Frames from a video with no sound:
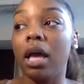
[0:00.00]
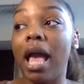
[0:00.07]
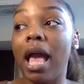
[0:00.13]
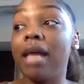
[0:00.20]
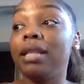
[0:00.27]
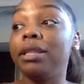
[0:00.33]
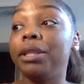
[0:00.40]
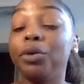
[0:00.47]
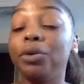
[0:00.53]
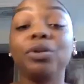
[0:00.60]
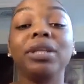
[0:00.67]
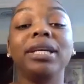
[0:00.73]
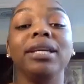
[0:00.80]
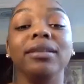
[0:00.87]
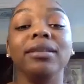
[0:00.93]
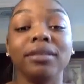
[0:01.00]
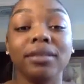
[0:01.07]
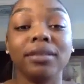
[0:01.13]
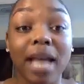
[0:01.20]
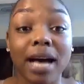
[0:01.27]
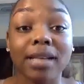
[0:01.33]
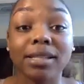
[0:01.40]
And literally
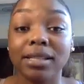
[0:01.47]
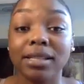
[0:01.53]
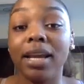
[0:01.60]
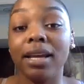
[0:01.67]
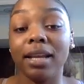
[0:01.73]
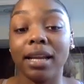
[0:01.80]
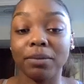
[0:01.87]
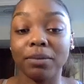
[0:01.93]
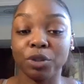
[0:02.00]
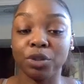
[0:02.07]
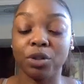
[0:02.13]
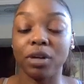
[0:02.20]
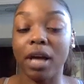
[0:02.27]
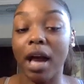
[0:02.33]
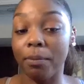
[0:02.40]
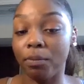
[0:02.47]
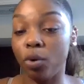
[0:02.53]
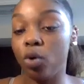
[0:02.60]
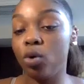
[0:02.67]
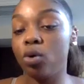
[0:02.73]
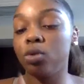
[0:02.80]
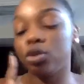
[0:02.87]
last night, and I'm sure I'm
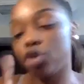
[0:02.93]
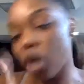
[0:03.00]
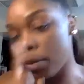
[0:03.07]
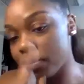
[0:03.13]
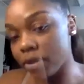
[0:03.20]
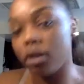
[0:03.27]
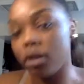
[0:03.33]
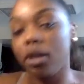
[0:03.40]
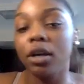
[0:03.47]
who dropped a